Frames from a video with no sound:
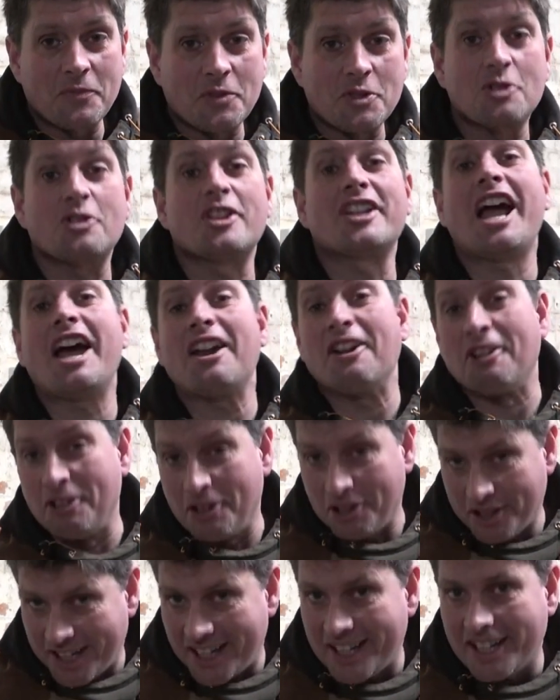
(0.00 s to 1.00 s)
So they had a
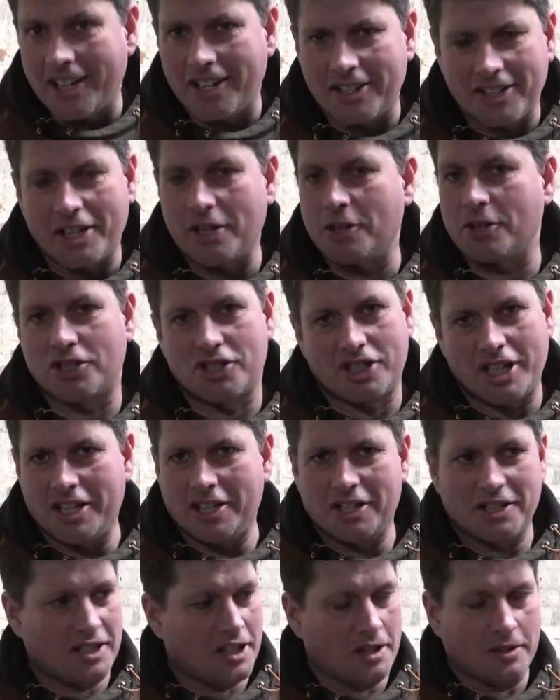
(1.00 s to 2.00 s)
look in it and they could see
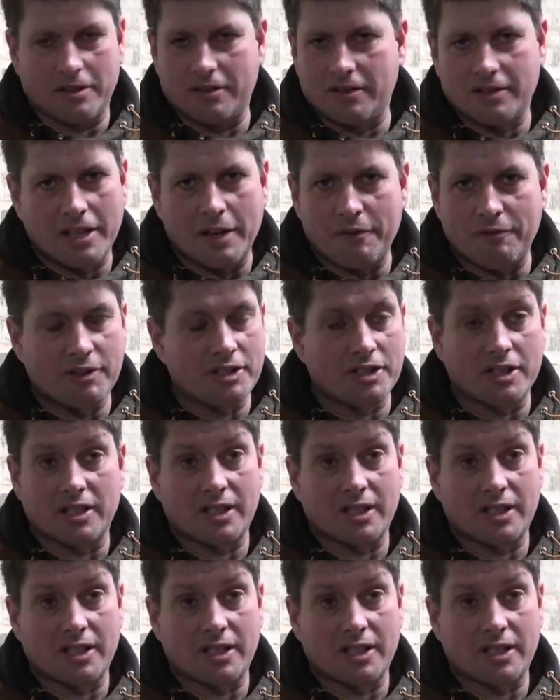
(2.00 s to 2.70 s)
the, you know, the difference,